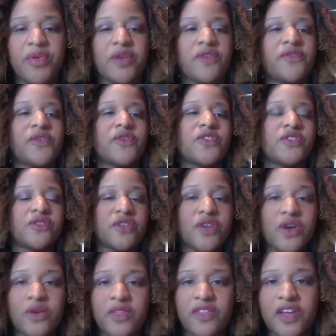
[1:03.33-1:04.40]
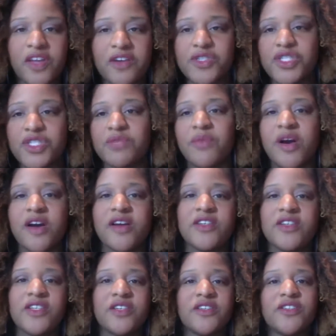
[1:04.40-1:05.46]
are beautiful, to know that they are
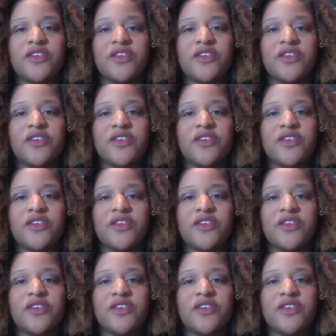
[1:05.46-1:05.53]
smart,